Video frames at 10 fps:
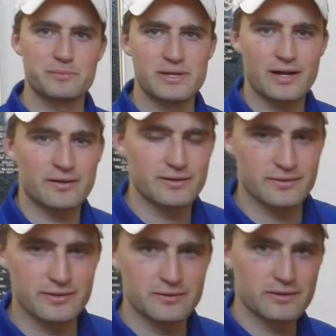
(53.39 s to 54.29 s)
to be out
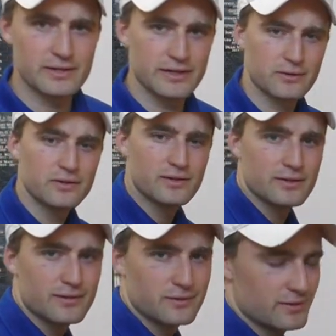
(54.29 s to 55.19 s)
here at Hillendale.
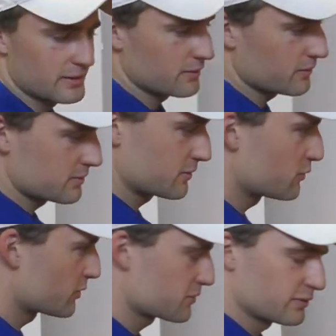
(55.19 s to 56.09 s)
Hillendale is
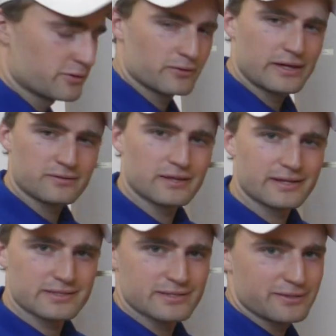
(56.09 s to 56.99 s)
a course with a great
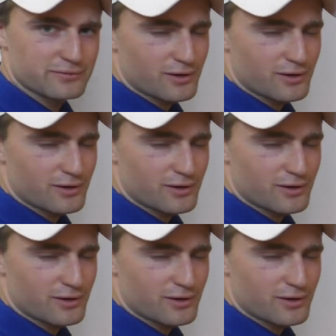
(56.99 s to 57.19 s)
legacy of